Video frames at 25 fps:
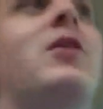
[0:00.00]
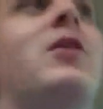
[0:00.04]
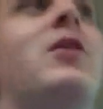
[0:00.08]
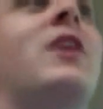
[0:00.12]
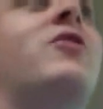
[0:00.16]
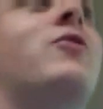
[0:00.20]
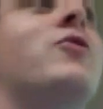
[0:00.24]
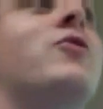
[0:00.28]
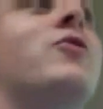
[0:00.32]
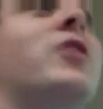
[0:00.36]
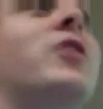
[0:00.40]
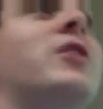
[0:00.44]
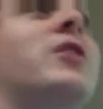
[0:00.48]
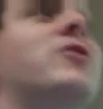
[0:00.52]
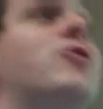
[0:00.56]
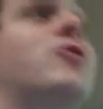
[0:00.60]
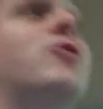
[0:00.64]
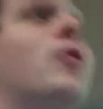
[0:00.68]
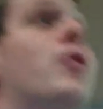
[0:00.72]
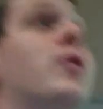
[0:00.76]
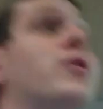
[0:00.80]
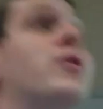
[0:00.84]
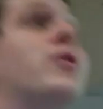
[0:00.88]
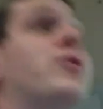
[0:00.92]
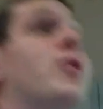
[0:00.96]
It's actually a really good
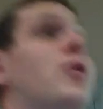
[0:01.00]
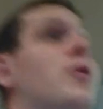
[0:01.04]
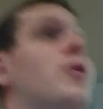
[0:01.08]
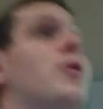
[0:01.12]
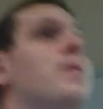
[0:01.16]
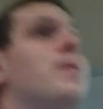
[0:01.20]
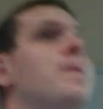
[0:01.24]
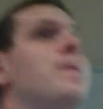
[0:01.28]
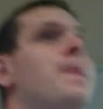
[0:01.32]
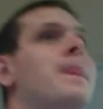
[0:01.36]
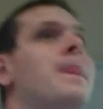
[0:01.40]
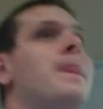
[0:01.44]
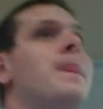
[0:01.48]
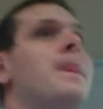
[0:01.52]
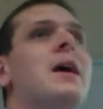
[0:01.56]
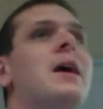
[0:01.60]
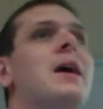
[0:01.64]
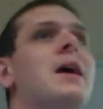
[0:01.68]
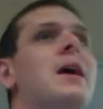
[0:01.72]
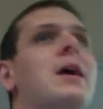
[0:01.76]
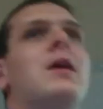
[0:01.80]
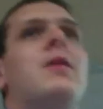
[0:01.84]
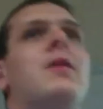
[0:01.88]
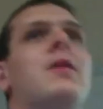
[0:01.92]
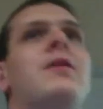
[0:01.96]
story. So,
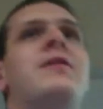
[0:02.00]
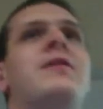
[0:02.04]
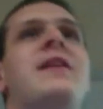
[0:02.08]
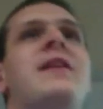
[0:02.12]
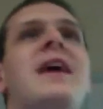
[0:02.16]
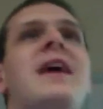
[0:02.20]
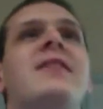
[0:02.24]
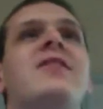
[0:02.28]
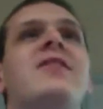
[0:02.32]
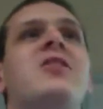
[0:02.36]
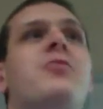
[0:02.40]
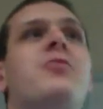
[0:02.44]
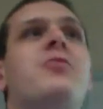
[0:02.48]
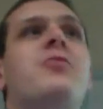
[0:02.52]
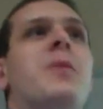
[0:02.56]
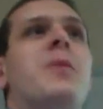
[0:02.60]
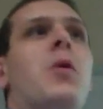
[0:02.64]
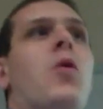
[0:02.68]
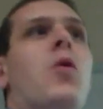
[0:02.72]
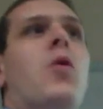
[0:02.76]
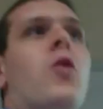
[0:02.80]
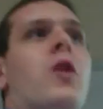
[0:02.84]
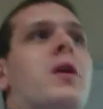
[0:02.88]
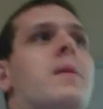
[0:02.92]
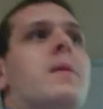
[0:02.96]
the Texas
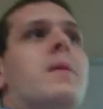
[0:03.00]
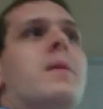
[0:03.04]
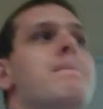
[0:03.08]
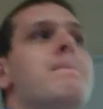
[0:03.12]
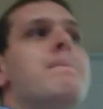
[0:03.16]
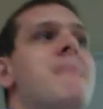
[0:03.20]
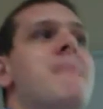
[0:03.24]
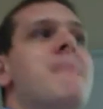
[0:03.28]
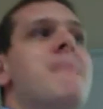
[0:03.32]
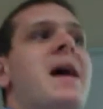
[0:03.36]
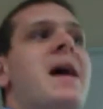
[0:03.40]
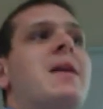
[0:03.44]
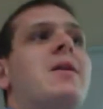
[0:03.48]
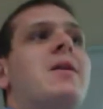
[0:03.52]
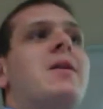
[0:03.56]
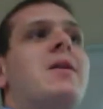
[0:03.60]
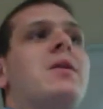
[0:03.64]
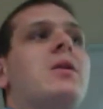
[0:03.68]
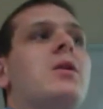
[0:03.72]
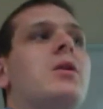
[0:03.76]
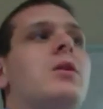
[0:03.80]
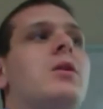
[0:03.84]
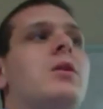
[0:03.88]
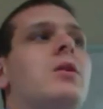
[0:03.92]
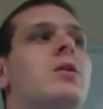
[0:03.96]
Supreme Court met
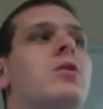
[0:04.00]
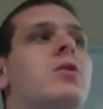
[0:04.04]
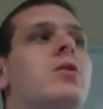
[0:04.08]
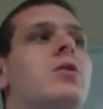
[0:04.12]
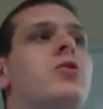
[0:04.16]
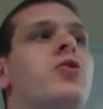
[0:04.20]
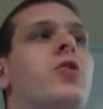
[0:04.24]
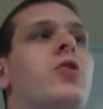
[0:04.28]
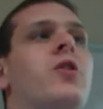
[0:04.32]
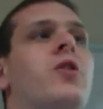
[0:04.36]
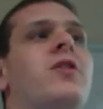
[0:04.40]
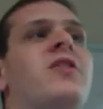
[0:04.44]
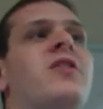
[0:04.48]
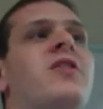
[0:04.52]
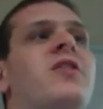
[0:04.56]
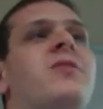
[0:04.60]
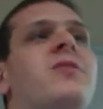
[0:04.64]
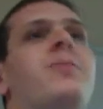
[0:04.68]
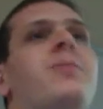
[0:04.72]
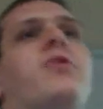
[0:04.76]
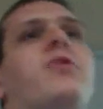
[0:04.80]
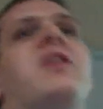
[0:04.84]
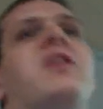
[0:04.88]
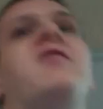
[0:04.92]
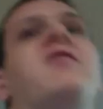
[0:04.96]
during this
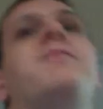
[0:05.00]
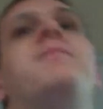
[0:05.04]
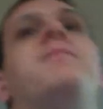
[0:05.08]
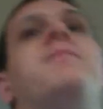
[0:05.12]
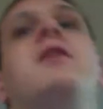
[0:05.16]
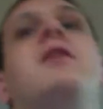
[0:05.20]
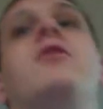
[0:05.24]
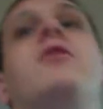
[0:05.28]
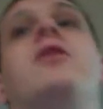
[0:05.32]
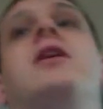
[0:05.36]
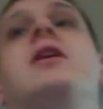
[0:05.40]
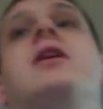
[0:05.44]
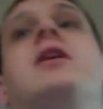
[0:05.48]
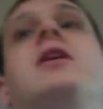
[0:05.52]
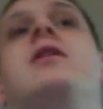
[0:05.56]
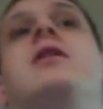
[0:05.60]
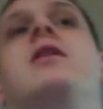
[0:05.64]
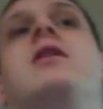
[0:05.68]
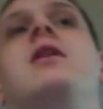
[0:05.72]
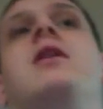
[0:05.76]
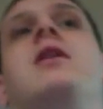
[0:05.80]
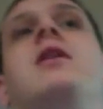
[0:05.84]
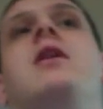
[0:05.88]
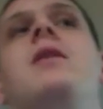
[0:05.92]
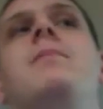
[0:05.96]
brief period
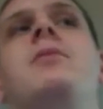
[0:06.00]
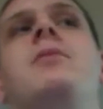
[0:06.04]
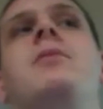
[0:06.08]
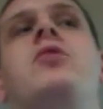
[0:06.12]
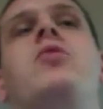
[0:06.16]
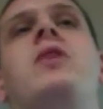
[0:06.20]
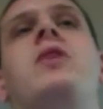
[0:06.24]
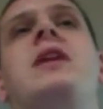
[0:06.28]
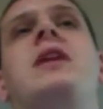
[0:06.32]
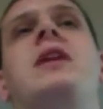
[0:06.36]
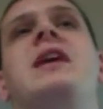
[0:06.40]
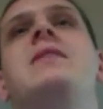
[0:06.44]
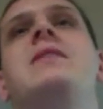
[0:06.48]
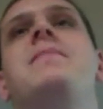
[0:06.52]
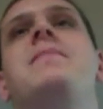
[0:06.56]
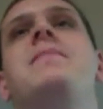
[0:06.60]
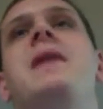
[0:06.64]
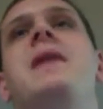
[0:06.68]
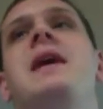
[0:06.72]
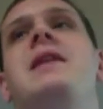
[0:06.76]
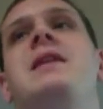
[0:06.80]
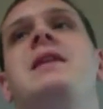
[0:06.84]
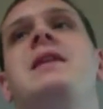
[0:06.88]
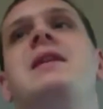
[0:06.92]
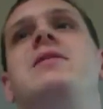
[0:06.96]
between
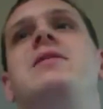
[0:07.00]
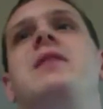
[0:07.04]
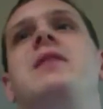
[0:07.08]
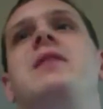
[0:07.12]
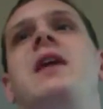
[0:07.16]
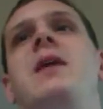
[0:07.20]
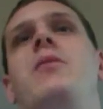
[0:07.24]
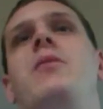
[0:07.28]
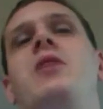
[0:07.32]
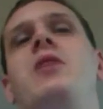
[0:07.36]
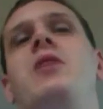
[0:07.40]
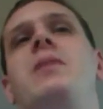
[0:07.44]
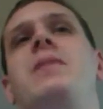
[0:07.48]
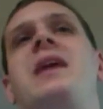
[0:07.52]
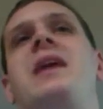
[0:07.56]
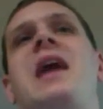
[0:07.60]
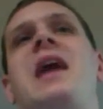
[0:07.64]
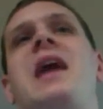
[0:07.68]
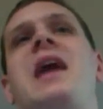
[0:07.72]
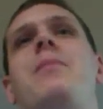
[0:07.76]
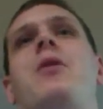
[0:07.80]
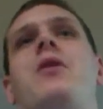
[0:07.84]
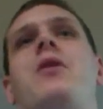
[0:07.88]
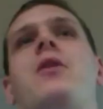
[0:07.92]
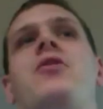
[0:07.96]
independence and when it became
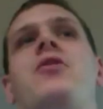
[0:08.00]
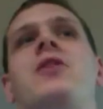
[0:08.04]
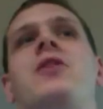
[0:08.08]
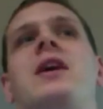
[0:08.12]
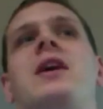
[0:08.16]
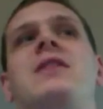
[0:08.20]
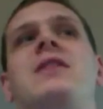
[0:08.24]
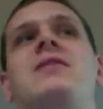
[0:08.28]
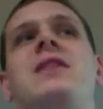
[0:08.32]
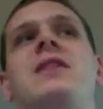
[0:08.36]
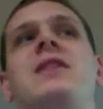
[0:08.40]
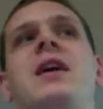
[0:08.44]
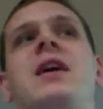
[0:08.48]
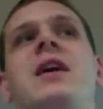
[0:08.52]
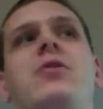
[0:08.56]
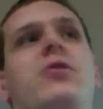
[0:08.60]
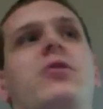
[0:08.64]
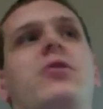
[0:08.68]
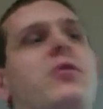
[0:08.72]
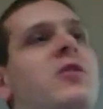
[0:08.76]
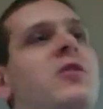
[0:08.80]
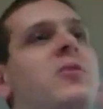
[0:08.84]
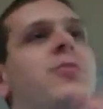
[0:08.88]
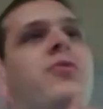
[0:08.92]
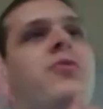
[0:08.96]
part of the United States. it was
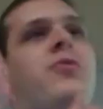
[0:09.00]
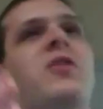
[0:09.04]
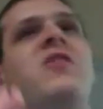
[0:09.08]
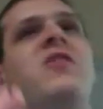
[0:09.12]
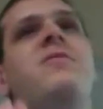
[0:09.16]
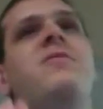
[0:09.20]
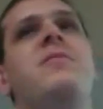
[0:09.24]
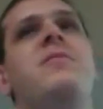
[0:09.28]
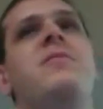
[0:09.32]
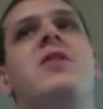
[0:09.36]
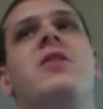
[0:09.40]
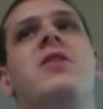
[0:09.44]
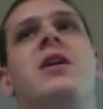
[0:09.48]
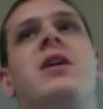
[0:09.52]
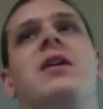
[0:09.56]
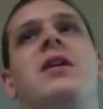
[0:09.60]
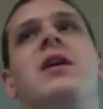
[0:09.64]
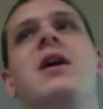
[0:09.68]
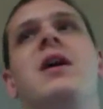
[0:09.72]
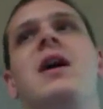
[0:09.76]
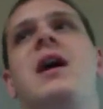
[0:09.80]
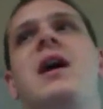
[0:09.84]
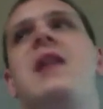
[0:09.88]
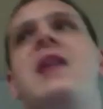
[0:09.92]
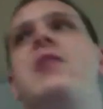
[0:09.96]
this brief period.
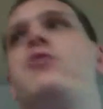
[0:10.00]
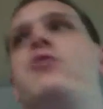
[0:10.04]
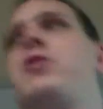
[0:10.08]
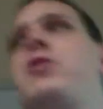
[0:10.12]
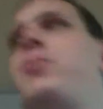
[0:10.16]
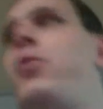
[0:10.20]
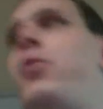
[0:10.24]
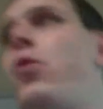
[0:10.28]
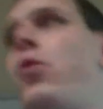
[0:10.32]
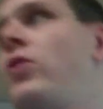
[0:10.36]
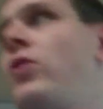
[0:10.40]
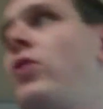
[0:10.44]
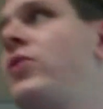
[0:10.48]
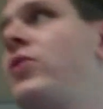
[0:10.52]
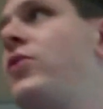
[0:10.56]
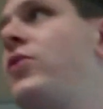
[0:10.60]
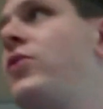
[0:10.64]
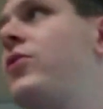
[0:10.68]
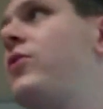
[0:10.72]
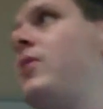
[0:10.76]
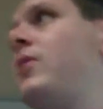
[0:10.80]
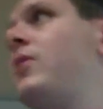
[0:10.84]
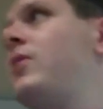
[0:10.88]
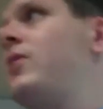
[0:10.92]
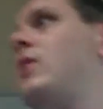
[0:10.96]
And the reports
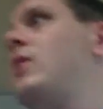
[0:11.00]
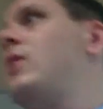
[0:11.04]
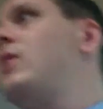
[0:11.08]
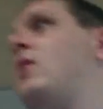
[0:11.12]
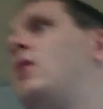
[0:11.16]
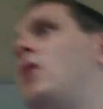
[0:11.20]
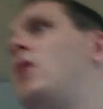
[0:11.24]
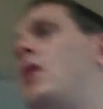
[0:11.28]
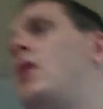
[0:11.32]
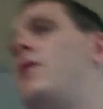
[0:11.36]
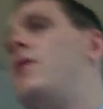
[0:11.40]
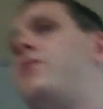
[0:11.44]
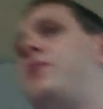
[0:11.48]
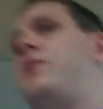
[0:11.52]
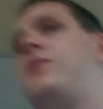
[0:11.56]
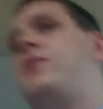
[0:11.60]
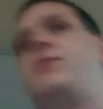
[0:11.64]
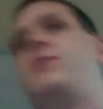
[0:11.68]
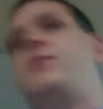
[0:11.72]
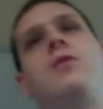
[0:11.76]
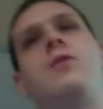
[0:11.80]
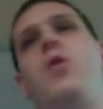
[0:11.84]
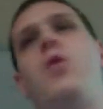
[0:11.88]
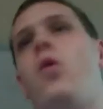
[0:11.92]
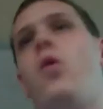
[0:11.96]
of this
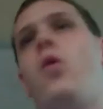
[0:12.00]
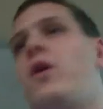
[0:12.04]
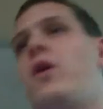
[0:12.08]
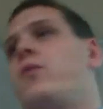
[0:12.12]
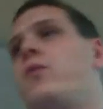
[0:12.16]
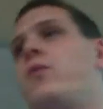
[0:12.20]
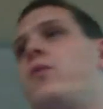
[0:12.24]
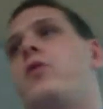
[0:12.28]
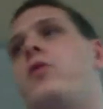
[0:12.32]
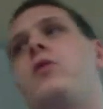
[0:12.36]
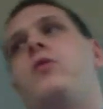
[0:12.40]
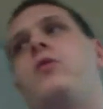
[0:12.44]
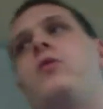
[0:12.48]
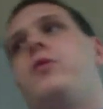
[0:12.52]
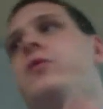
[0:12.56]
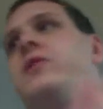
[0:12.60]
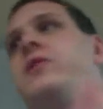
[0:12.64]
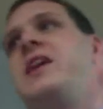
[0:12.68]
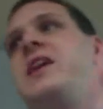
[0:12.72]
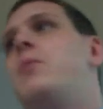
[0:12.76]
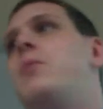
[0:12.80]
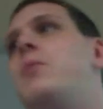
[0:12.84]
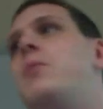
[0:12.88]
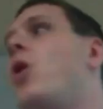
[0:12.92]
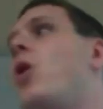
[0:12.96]
court were, were
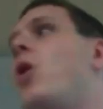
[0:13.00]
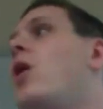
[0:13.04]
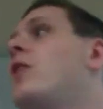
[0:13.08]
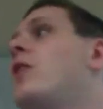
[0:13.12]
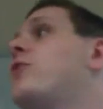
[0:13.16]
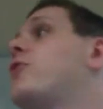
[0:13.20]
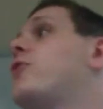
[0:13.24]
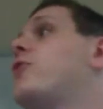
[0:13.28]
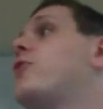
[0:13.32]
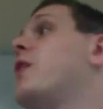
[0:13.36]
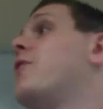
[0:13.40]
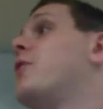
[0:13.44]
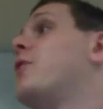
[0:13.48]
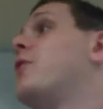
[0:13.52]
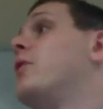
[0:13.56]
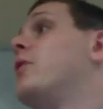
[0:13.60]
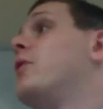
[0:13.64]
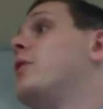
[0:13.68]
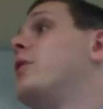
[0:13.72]
deemed lost forever.